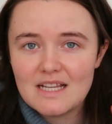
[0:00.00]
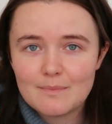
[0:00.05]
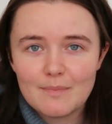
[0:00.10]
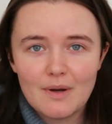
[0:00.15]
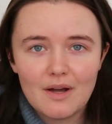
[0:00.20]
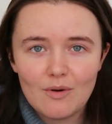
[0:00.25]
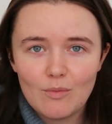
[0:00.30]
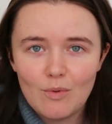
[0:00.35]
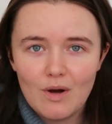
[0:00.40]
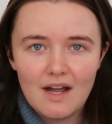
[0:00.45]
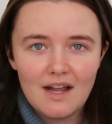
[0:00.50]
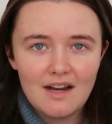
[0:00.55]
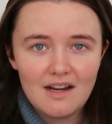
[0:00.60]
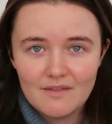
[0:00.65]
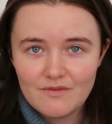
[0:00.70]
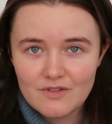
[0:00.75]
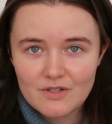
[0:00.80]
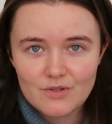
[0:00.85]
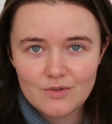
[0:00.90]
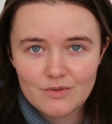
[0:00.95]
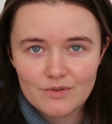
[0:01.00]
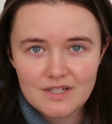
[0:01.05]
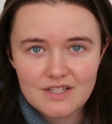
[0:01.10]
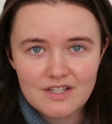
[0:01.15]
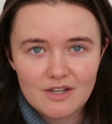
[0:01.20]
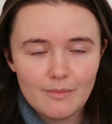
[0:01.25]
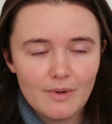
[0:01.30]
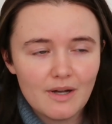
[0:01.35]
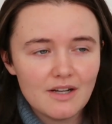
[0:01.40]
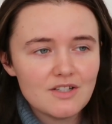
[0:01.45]
It's part of why I love the story
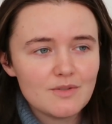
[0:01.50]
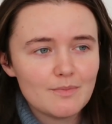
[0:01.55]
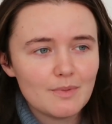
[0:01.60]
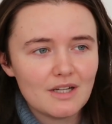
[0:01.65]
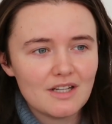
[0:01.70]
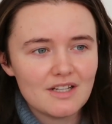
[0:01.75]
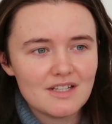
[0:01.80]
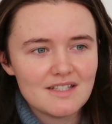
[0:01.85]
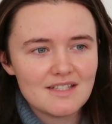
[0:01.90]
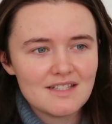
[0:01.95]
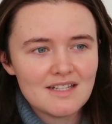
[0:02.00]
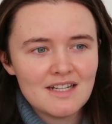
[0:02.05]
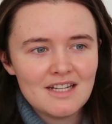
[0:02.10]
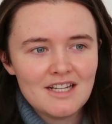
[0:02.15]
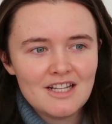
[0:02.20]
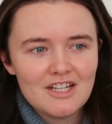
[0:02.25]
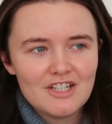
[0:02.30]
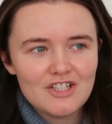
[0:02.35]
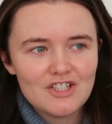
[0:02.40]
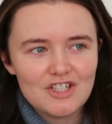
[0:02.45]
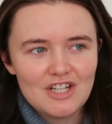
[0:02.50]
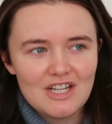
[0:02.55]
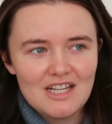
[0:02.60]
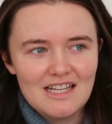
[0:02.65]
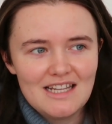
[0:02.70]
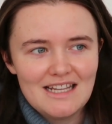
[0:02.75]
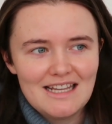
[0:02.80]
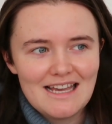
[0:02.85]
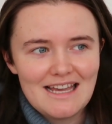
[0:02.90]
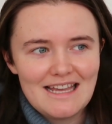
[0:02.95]
so much, because
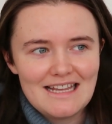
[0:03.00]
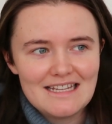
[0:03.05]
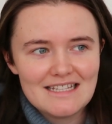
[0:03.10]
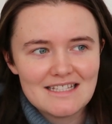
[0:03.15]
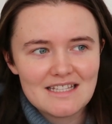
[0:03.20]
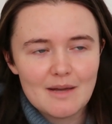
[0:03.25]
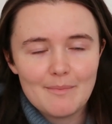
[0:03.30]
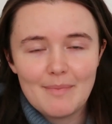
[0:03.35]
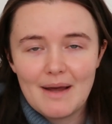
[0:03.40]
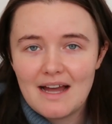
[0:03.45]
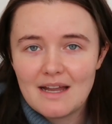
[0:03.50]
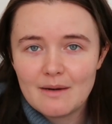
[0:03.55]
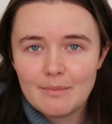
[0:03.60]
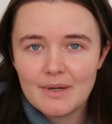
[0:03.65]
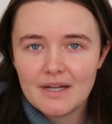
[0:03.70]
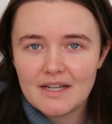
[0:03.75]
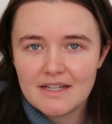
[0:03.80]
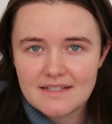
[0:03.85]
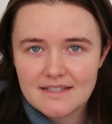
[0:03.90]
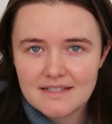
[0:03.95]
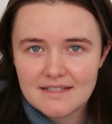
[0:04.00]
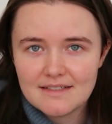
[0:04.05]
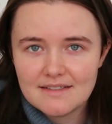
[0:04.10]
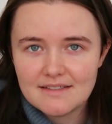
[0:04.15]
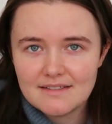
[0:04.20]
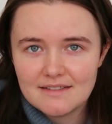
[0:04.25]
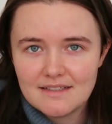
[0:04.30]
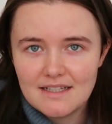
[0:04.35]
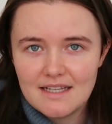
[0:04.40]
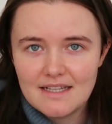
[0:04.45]
she is a bad
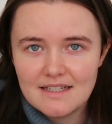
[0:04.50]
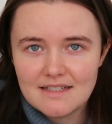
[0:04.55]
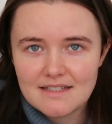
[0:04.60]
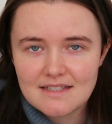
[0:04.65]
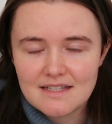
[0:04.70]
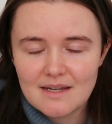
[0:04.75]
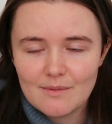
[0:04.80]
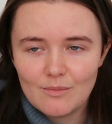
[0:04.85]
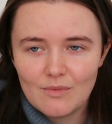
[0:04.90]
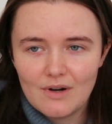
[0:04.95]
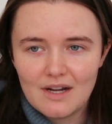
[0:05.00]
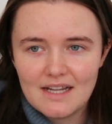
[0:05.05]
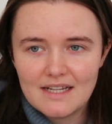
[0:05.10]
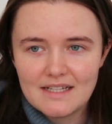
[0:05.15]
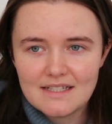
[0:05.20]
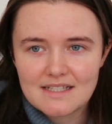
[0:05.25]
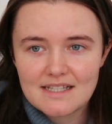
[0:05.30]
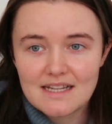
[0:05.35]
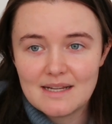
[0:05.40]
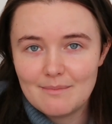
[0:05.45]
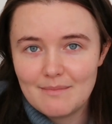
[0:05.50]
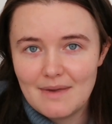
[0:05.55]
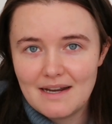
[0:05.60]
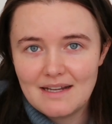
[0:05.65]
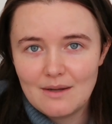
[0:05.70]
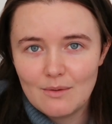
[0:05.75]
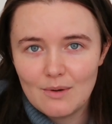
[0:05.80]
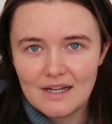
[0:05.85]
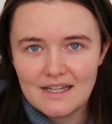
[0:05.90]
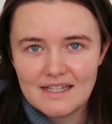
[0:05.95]
person in some ways, in
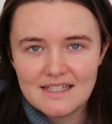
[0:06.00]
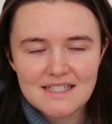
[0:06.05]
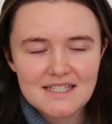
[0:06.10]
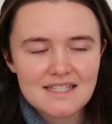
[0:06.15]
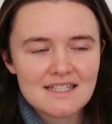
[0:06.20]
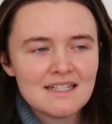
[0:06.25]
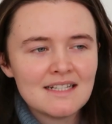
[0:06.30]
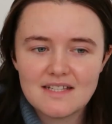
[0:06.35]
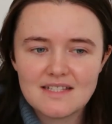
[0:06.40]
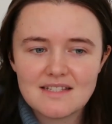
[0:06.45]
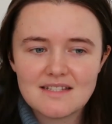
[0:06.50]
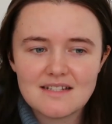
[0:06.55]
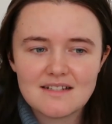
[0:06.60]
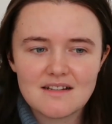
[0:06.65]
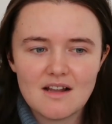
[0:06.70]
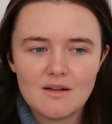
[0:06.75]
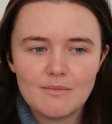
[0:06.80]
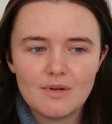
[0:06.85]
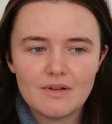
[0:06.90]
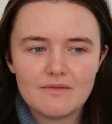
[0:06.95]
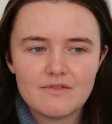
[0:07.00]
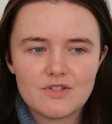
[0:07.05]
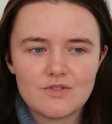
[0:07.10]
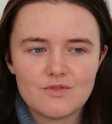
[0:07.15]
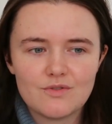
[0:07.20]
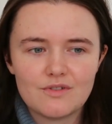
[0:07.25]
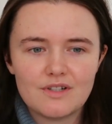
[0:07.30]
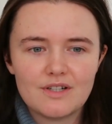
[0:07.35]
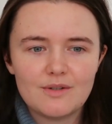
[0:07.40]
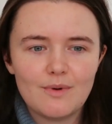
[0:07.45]
many ways. This is an example of a
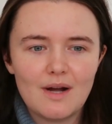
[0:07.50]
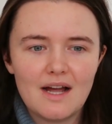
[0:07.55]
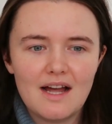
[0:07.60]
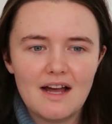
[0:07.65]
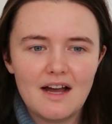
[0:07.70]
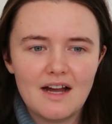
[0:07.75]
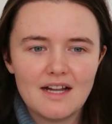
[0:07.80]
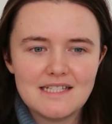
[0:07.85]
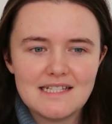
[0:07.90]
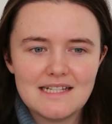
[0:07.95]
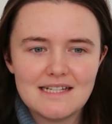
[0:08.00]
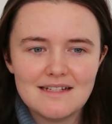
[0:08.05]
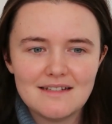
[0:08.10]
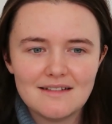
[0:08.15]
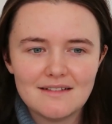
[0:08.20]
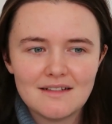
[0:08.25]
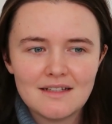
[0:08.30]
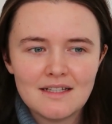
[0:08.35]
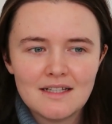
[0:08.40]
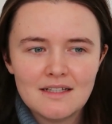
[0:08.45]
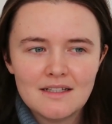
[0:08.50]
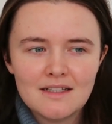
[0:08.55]
story where I didn't